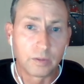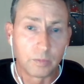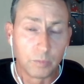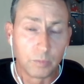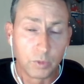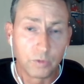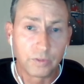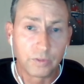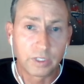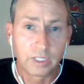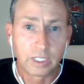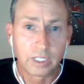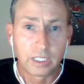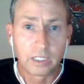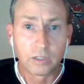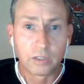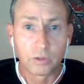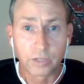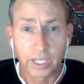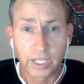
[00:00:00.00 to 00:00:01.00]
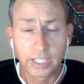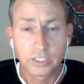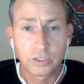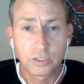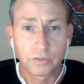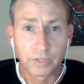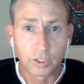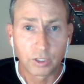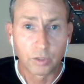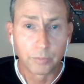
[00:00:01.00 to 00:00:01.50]
moving the
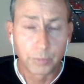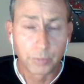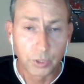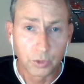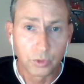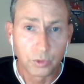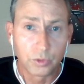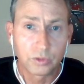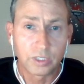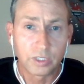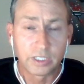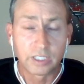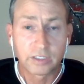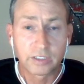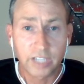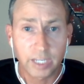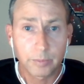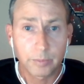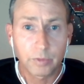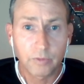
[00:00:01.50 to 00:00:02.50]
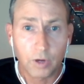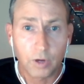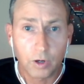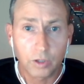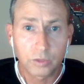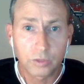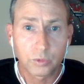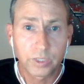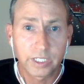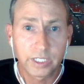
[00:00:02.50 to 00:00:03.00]
location of the compute and the type of
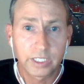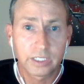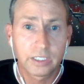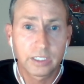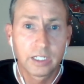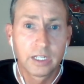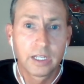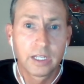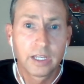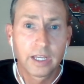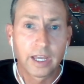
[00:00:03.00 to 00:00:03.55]
hardware.